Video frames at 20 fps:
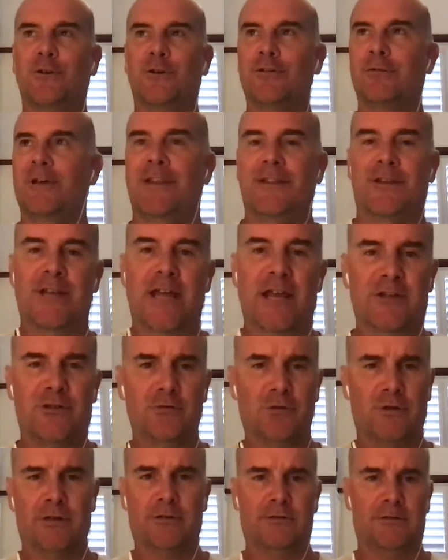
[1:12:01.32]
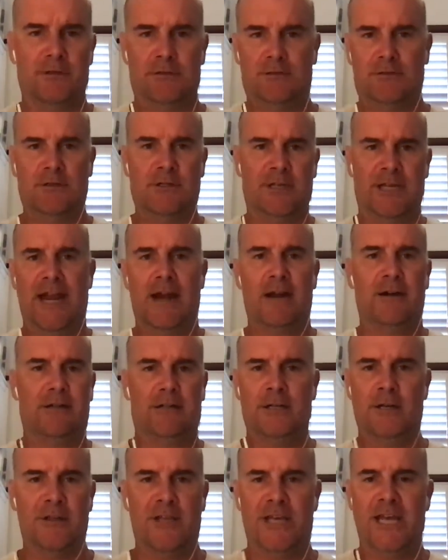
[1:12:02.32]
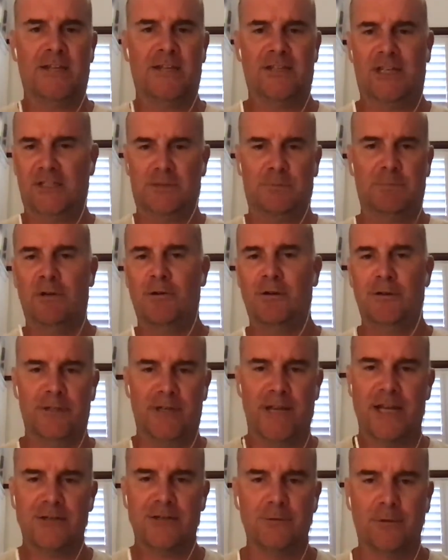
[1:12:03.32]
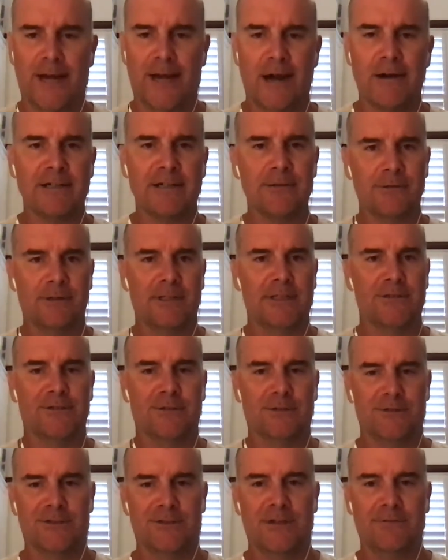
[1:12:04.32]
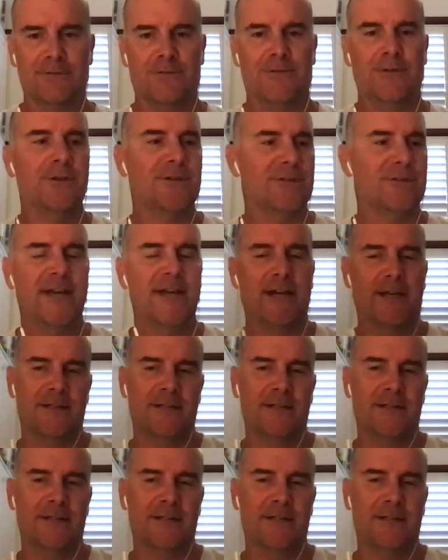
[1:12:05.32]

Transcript: like everyone talks about the national the, the you know the Anzac spirit and the national character and all that sort of stuff.